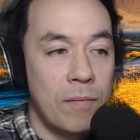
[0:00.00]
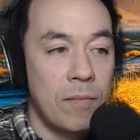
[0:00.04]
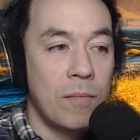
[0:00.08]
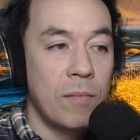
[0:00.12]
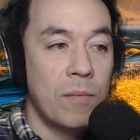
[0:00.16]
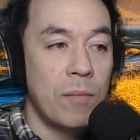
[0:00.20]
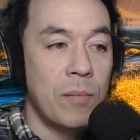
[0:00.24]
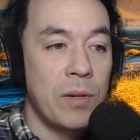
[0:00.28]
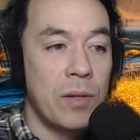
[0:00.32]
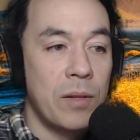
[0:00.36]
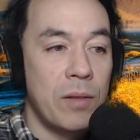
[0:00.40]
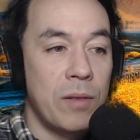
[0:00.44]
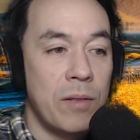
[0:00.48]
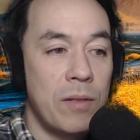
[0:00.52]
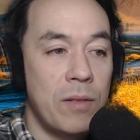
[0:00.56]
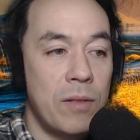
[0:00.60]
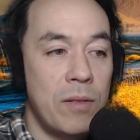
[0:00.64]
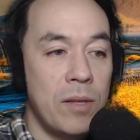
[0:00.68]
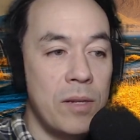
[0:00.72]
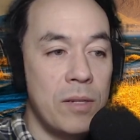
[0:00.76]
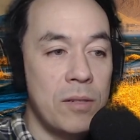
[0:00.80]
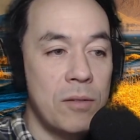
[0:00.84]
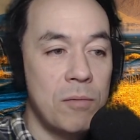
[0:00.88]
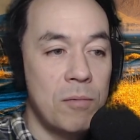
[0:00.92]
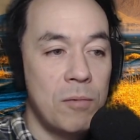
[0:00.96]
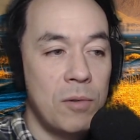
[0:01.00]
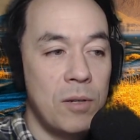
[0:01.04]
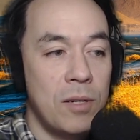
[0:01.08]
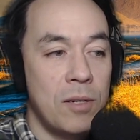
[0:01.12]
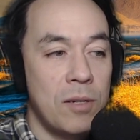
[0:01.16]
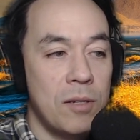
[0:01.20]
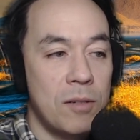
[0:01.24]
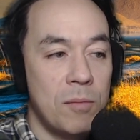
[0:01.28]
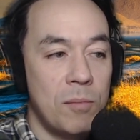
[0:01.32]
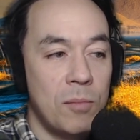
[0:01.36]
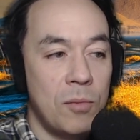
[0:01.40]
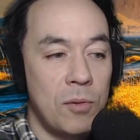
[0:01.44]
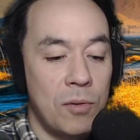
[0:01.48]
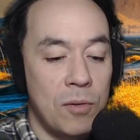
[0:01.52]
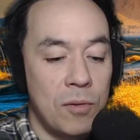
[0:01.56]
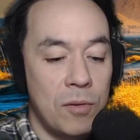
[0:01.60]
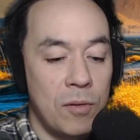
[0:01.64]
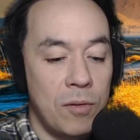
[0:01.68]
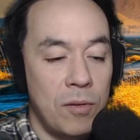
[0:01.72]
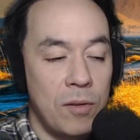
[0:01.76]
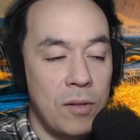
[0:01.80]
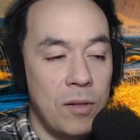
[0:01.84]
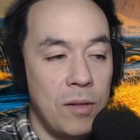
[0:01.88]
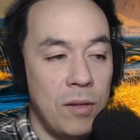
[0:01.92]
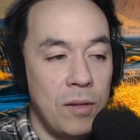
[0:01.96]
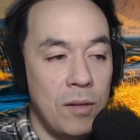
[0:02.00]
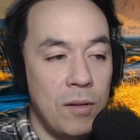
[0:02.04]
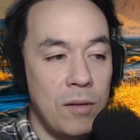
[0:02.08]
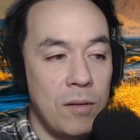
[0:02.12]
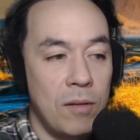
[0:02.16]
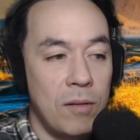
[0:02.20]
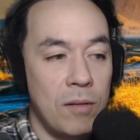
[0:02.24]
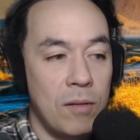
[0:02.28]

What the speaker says: but this one is more the